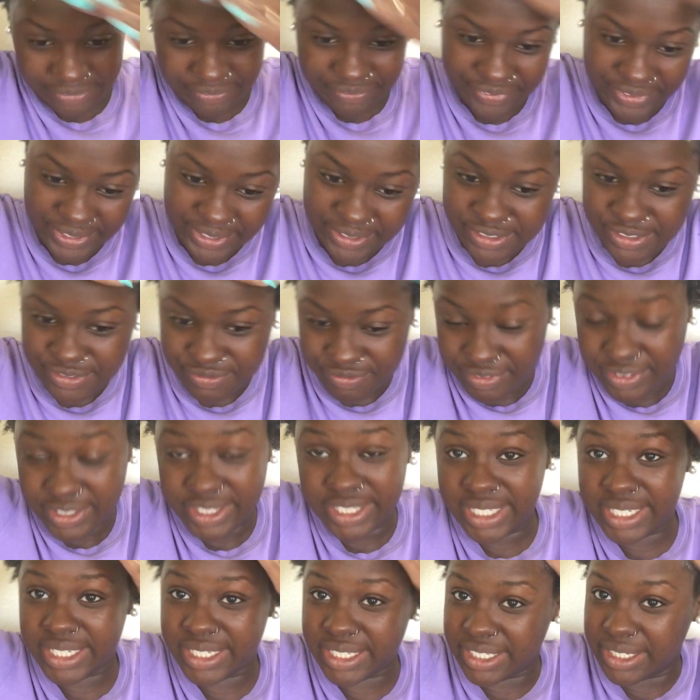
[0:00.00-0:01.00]
It feels
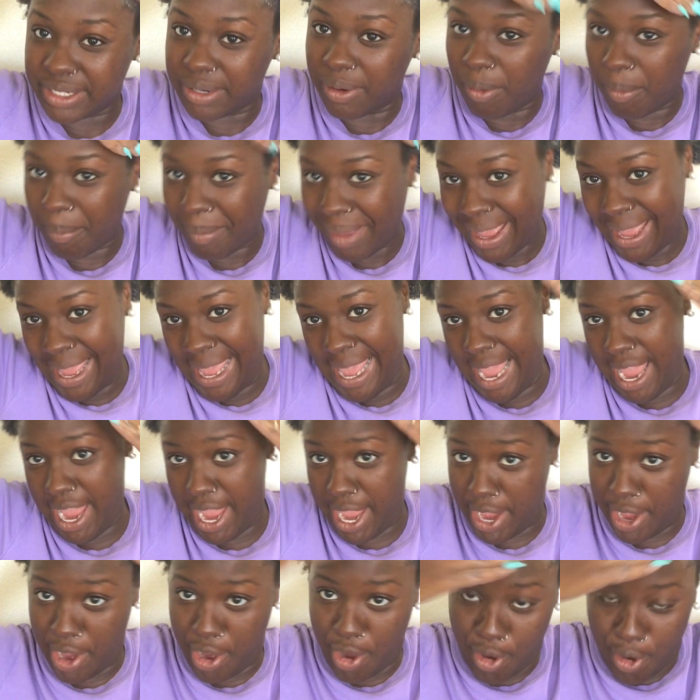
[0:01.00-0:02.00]
really good on my
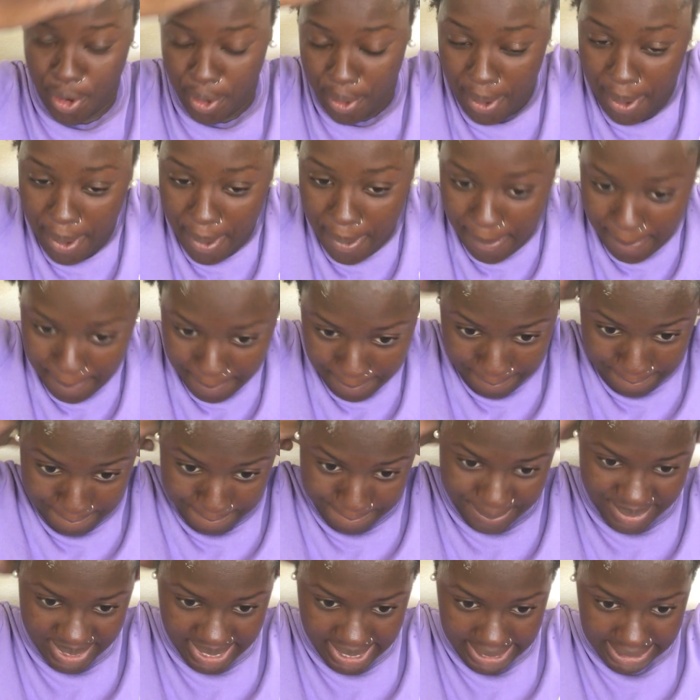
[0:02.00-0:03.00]
hair,
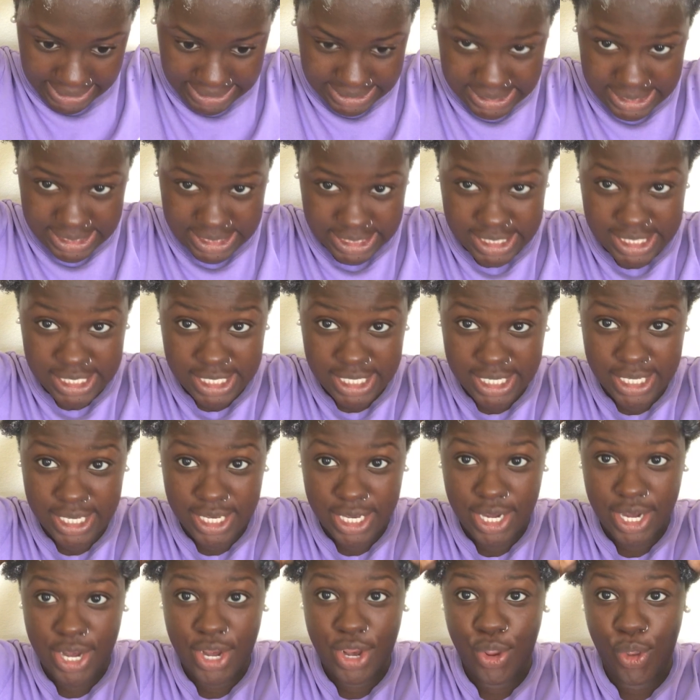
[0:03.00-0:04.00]
but
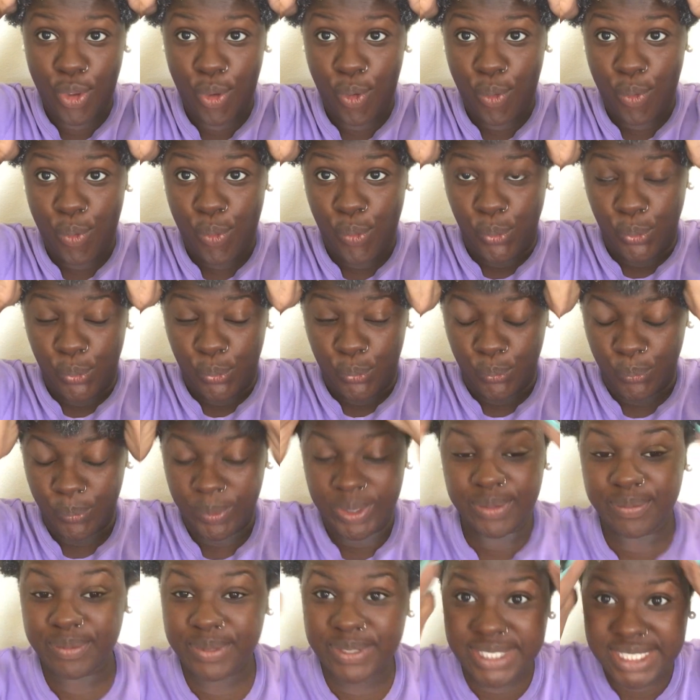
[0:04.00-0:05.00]

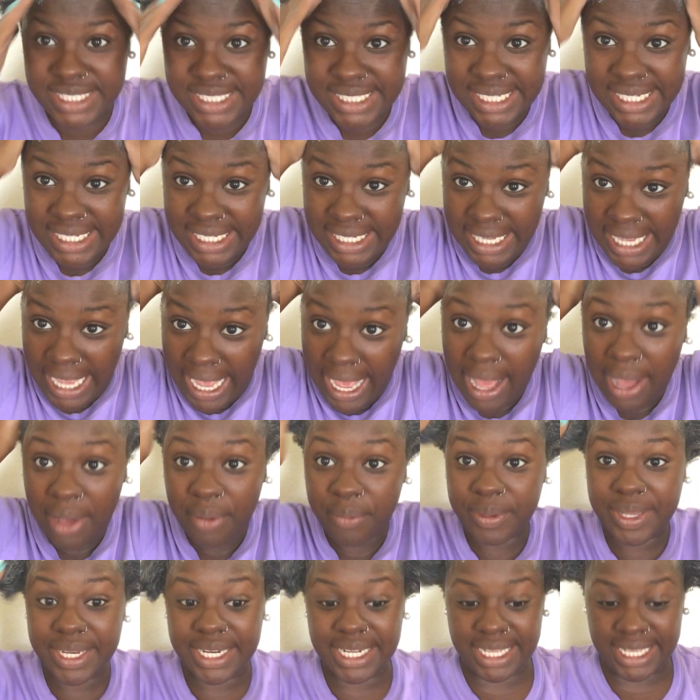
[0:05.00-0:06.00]
we will see
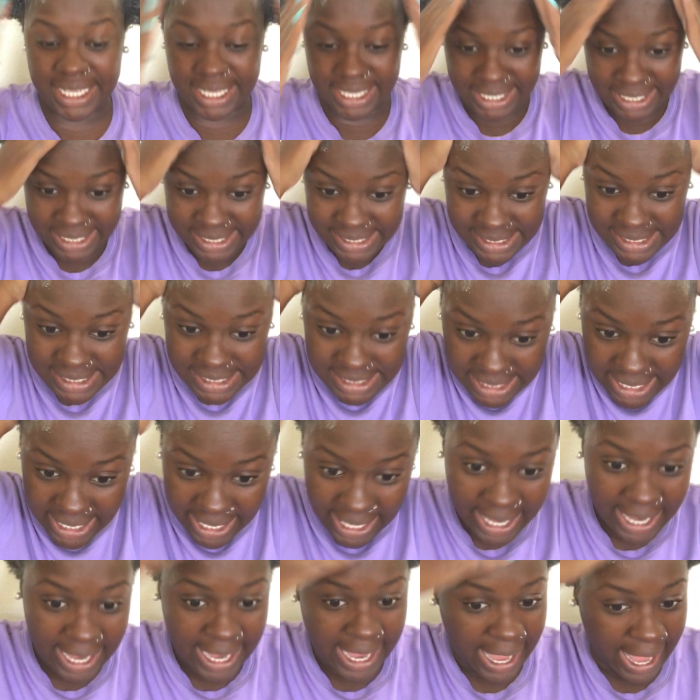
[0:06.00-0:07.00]
how it is
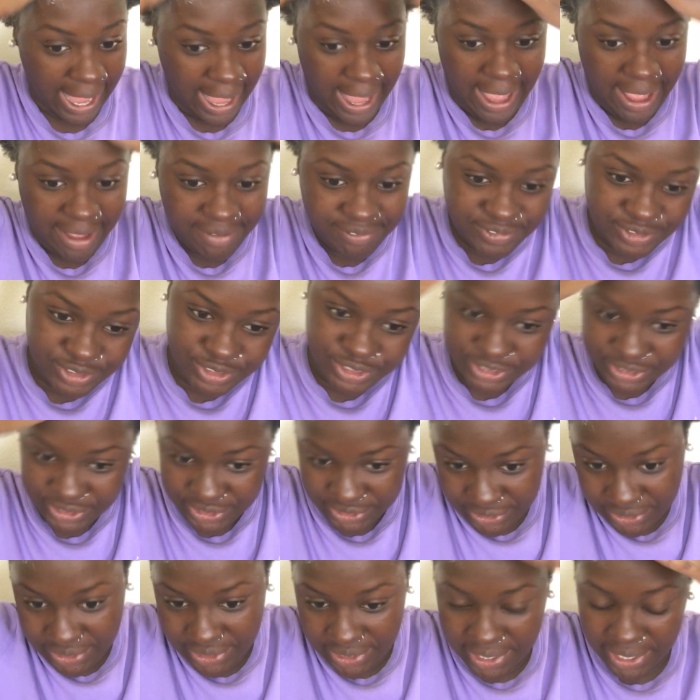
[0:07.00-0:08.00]

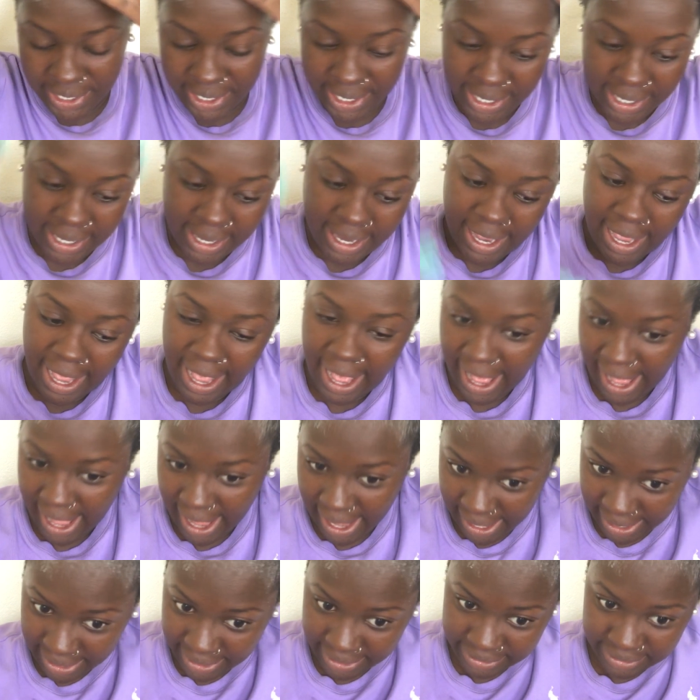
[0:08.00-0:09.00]
after
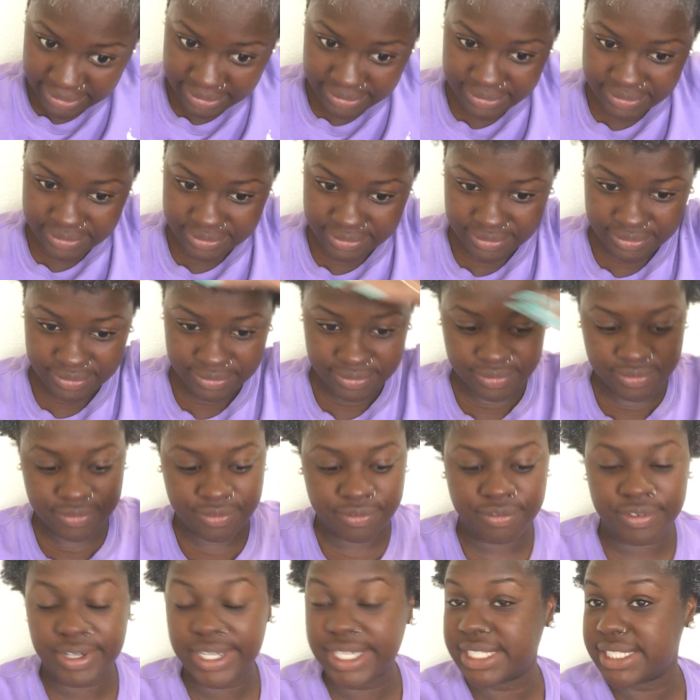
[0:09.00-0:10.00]
I
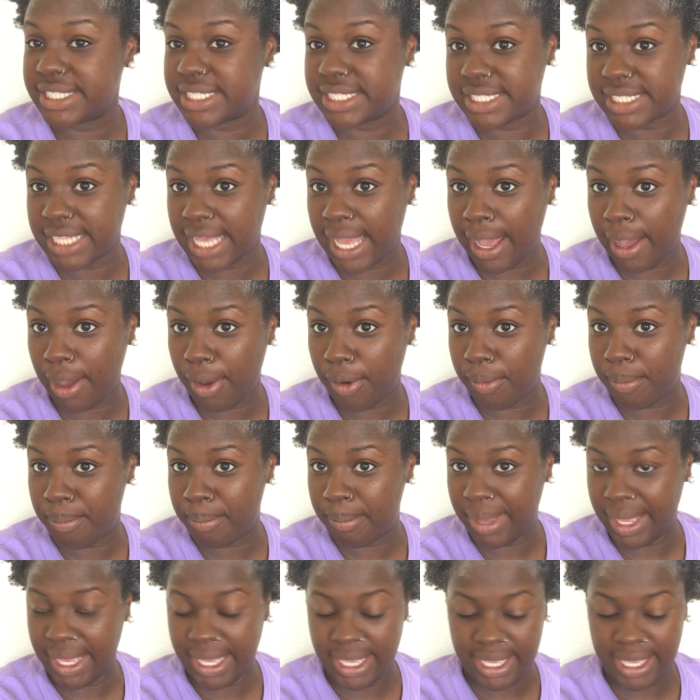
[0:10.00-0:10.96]
rinse out my